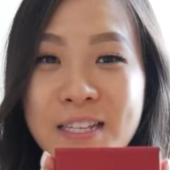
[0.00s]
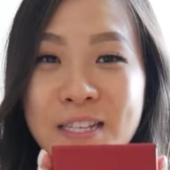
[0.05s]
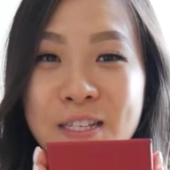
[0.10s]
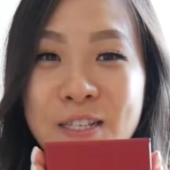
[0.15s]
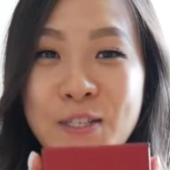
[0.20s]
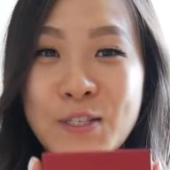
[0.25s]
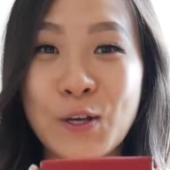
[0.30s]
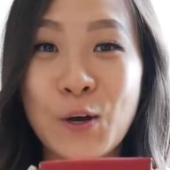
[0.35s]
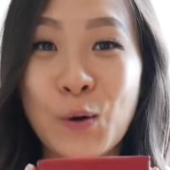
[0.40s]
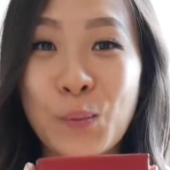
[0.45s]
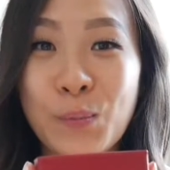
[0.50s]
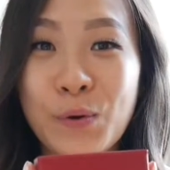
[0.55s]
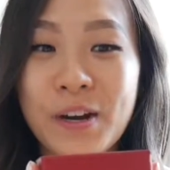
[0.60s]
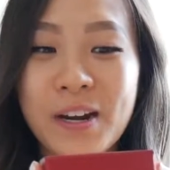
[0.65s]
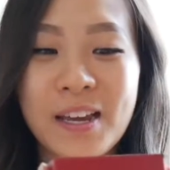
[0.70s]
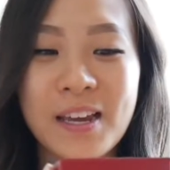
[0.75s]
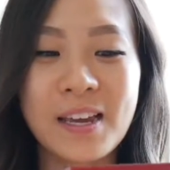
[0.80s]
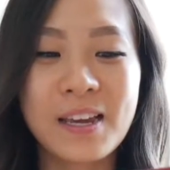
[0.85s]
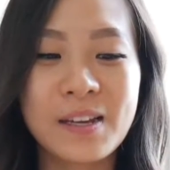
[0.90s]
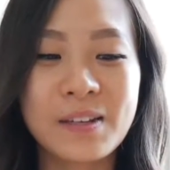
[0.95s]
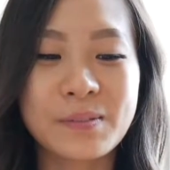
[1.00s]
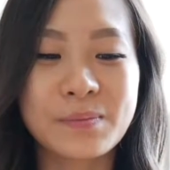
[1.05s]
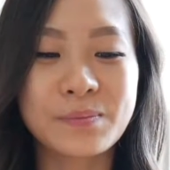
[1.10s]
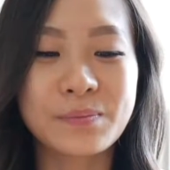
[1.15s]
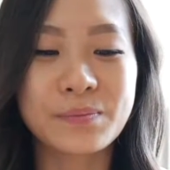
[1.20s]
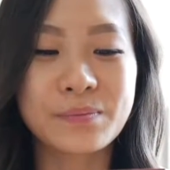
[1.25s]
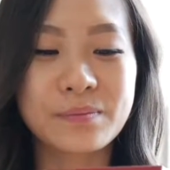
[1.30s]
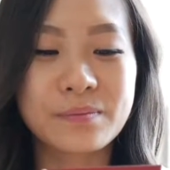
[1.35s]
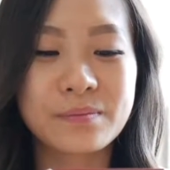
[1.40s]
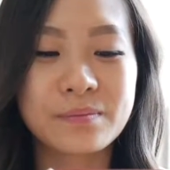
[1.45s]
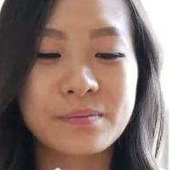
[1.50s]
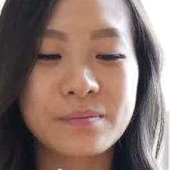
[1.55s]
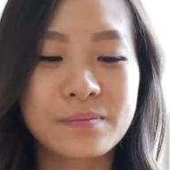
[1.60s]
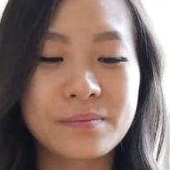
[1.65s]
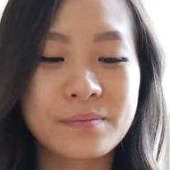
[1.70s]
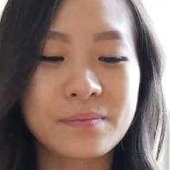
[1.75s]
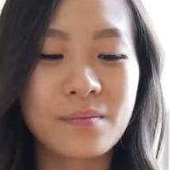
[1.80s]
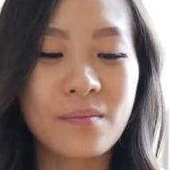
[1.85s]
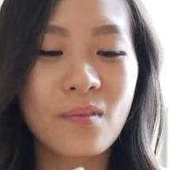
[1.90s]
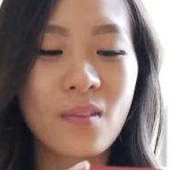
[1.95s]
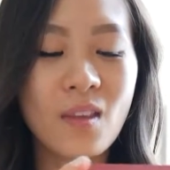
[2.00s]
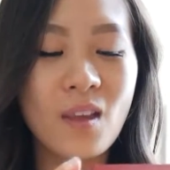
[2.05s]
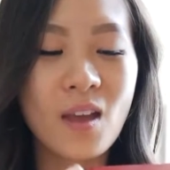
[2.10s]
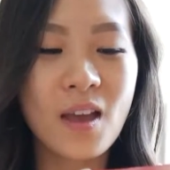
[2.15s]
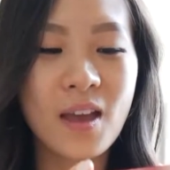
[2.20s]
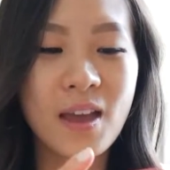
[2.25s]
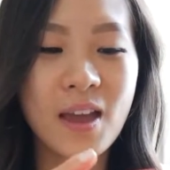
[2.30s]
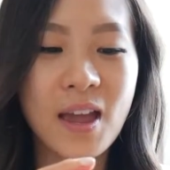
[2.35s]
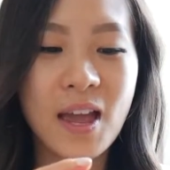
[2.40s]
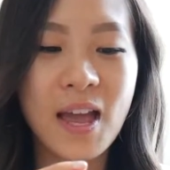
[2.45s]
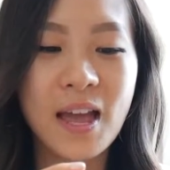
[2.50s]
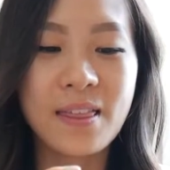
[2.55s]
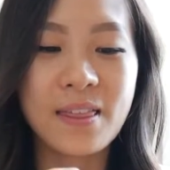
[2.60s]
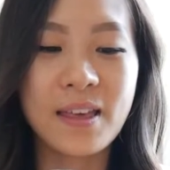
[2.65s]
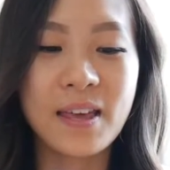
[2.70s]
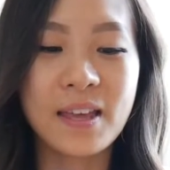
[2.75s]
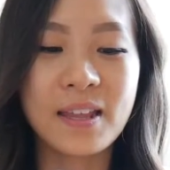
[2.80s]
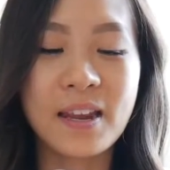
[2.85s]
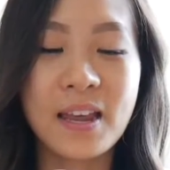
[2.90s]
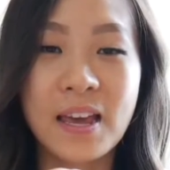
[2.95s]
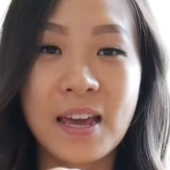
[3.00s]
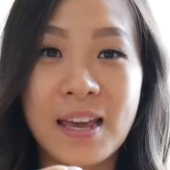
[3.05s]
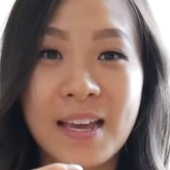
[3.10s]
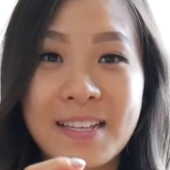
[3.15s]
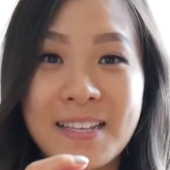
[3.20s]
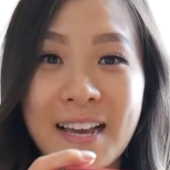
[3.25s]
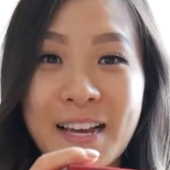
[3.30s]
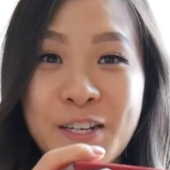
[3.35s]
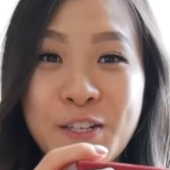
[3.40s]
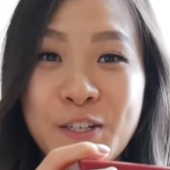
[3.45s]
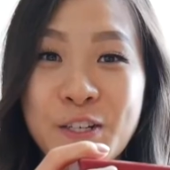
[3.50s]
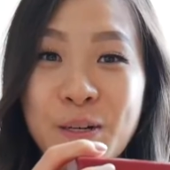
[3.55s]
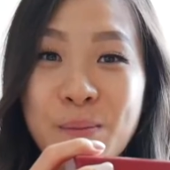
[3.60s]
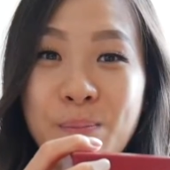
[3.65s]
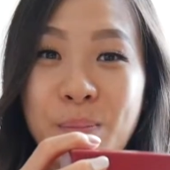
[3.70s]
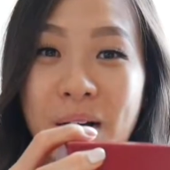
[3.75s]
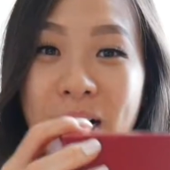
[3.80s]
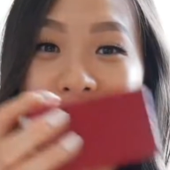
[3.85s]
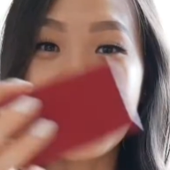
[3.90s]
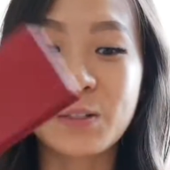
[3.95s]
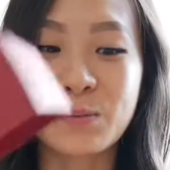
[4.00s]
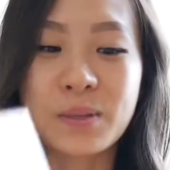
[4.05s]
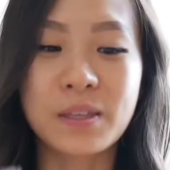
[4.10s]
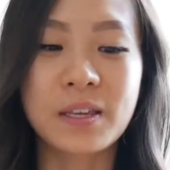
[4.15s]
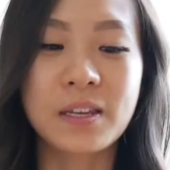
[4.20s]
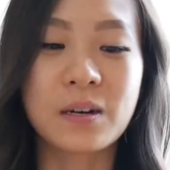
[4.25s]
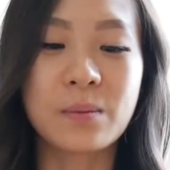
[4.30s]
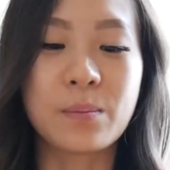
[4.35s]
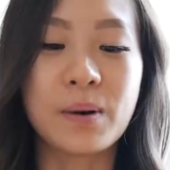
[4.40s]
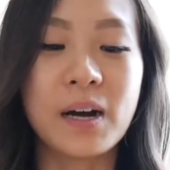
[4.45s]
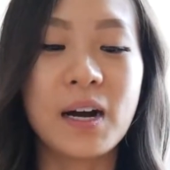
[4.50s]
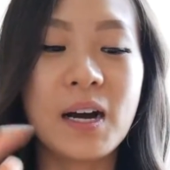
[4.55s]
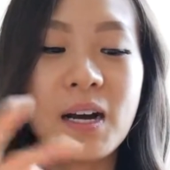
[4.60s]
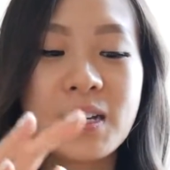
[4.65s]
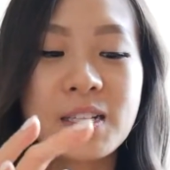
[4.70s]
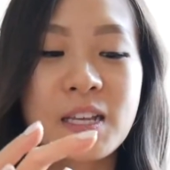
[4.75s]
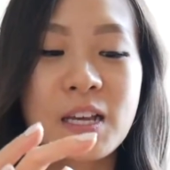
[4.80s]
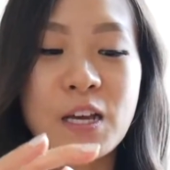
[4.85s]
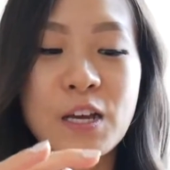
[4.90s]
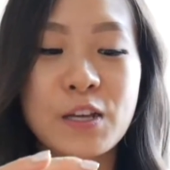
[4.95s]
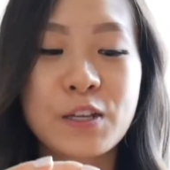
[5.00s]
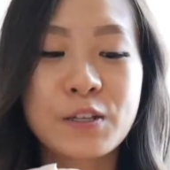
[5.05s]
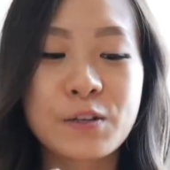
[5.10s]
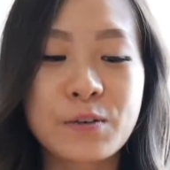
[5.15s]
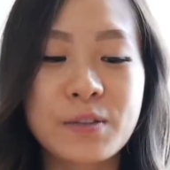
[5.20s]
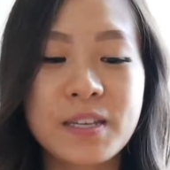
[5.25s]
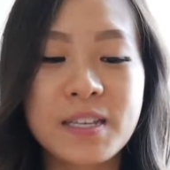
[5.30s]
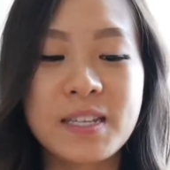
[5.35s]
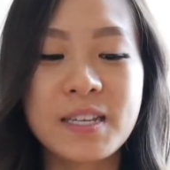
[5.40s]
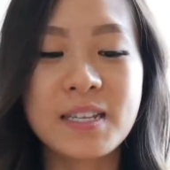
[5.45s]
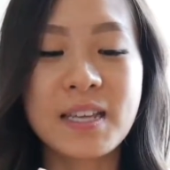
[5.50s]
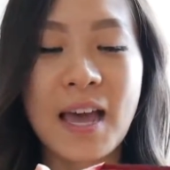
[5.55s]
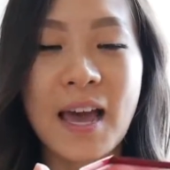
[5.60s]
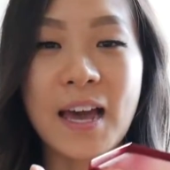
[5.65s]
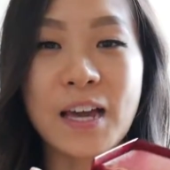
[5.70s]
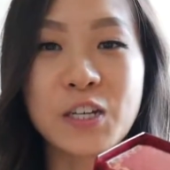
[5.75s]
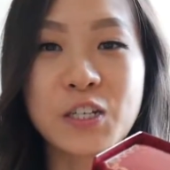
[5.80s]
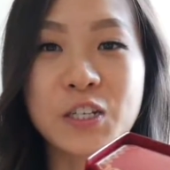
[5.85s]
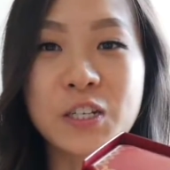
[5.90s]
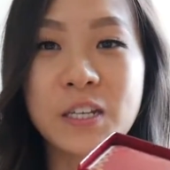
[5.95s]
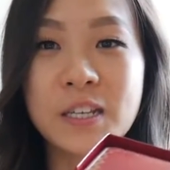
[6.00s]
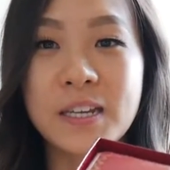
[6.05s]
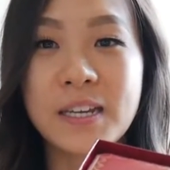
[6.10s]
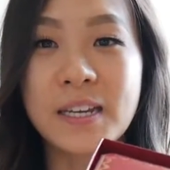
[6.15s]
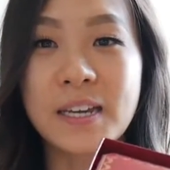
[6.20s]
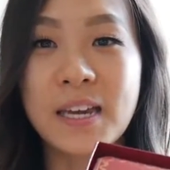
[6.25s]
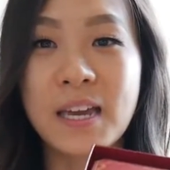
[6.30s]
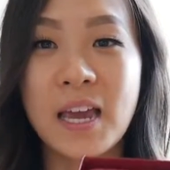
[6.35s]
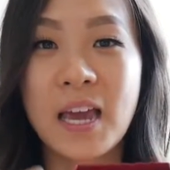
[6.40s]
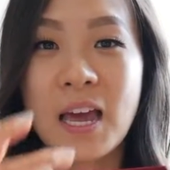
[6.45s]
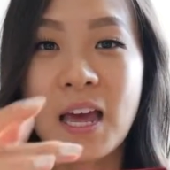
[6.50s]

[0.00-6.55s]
So pretty. And then it's actually a box within a box. So this is actually,